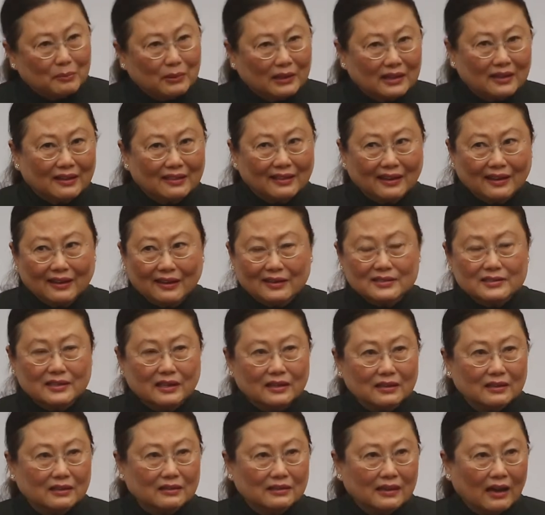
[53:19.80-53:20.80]
the thing is
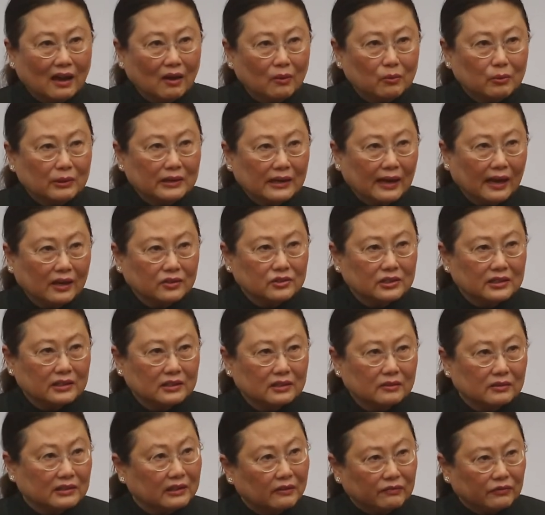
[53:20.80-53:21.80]
that now we
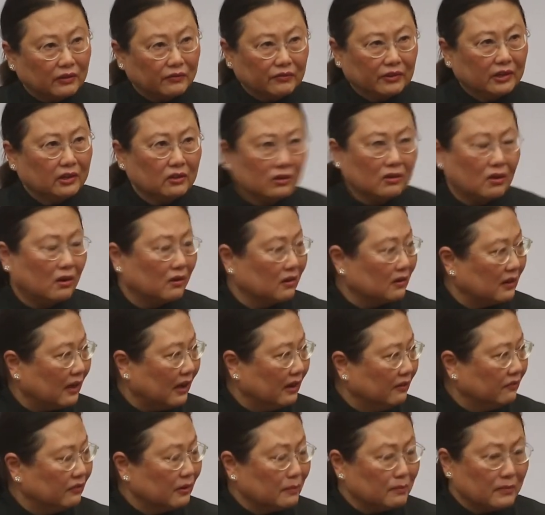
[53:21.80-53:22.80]
actually live a very long
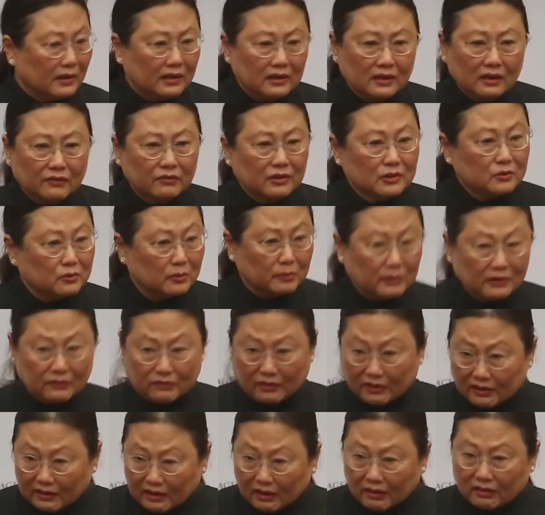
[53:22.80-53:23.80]
life, and many of us will be
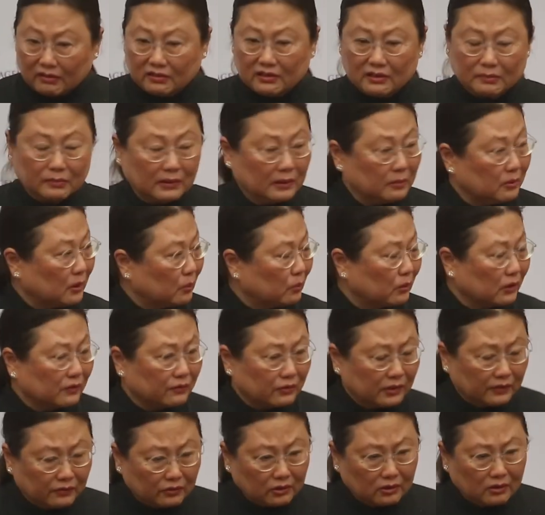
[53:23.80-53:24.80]
very healthy and be able to work
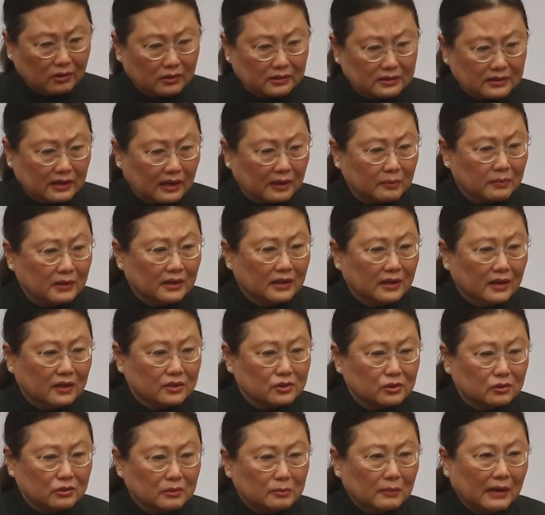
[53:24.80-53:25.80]
for a very long time.
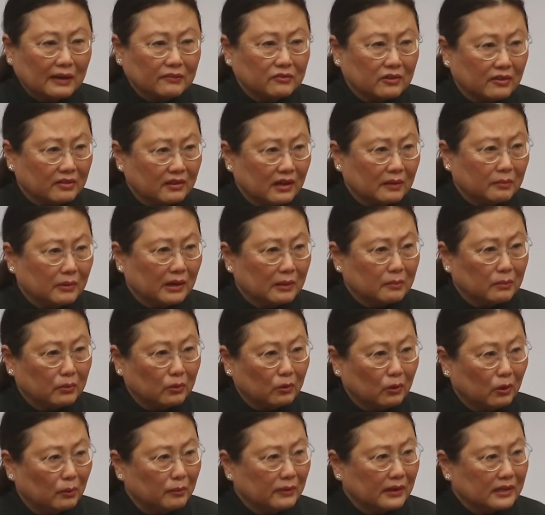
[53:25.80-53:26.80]
So you might have to think about
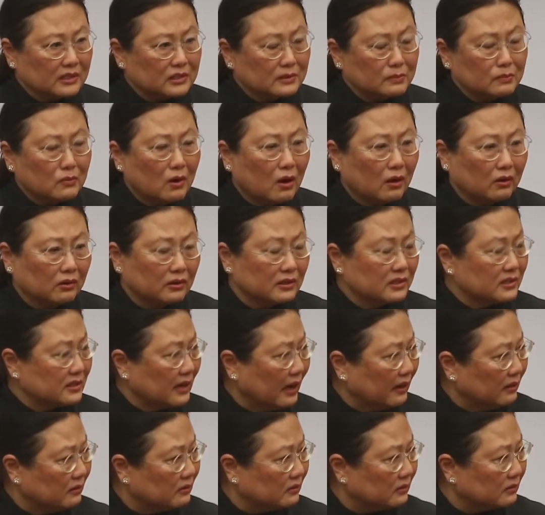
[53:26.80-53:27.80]
employment as smaller
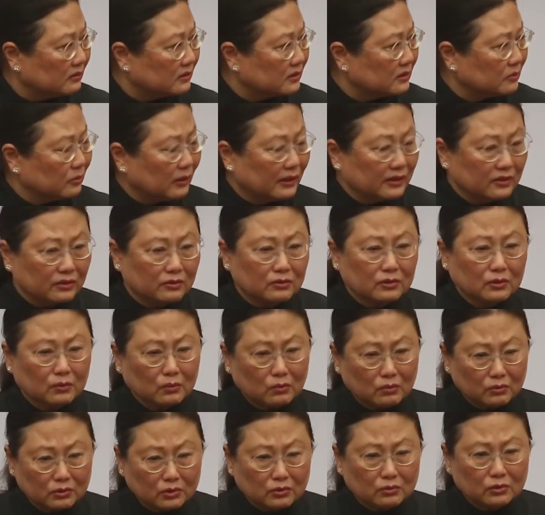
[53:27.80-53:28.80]
cycles. Right?
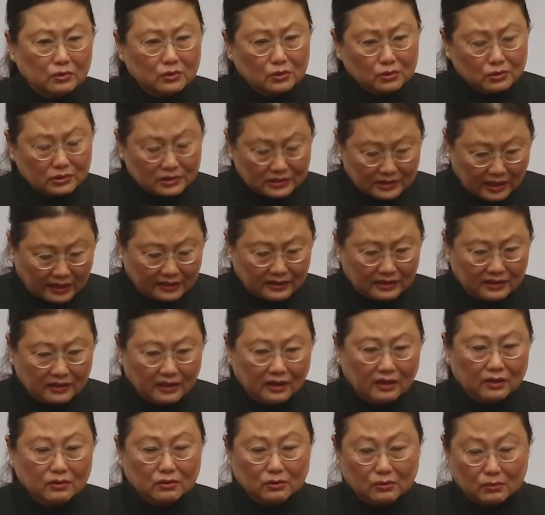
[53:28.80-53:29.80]
Yeah. You
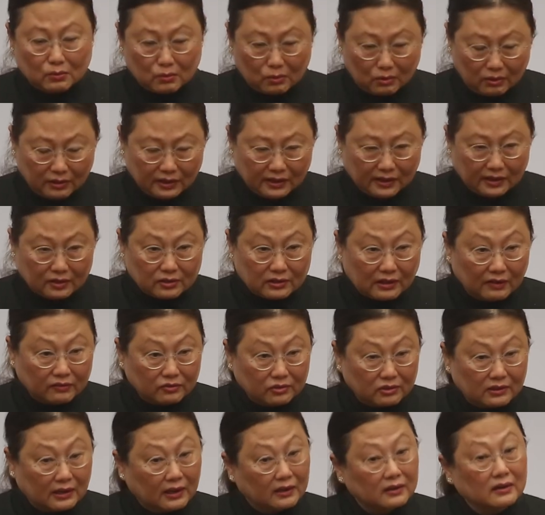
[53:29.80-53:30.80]
study, you work, and you have
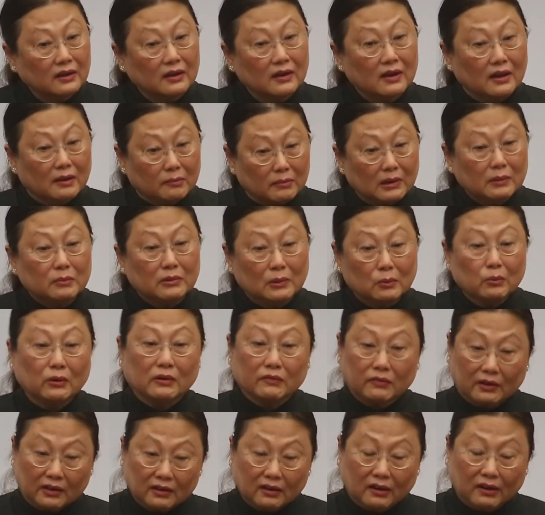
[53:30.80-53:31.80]
to, again, maybe
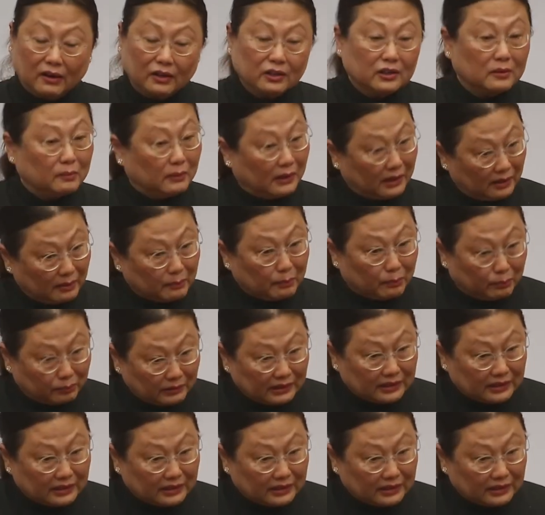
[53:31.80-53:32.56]
work very hard. You need